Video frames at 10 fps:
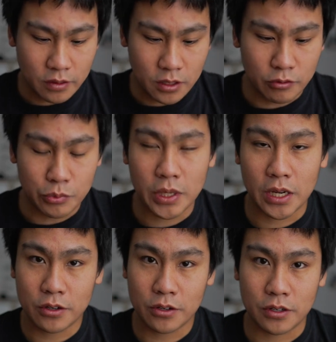the
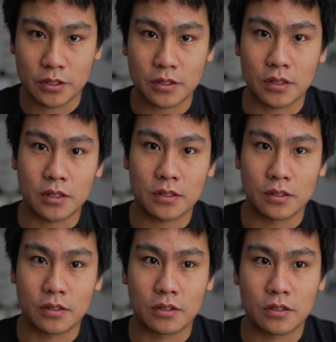repair cost
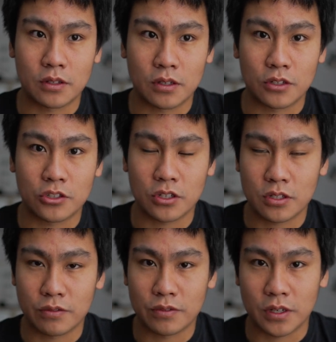doesn't
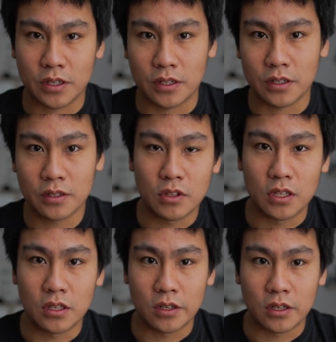justify
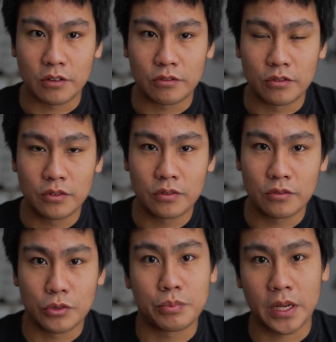the
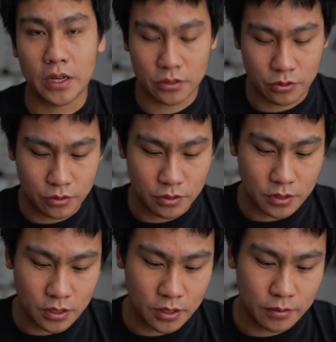repair, so to
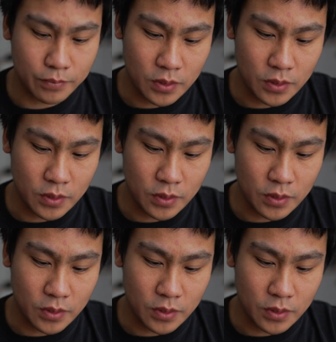say.